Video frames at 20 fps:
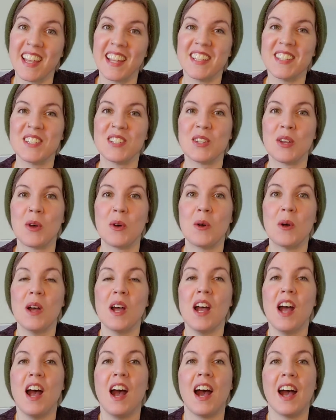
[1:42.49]
and so
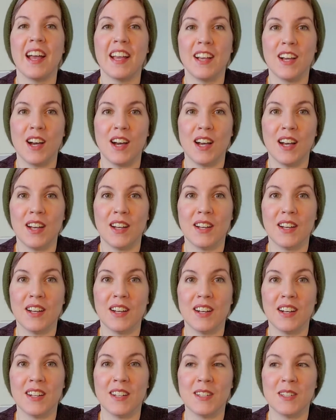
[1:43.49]
I got
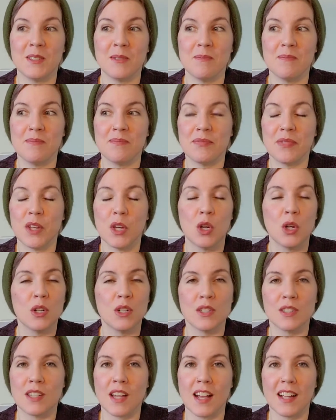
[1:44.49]

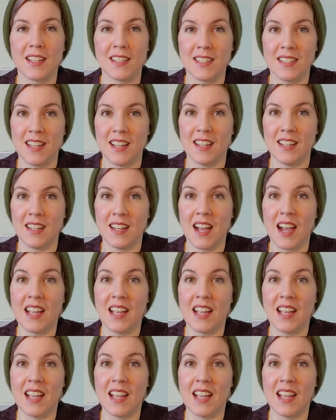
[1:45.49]
her socks done.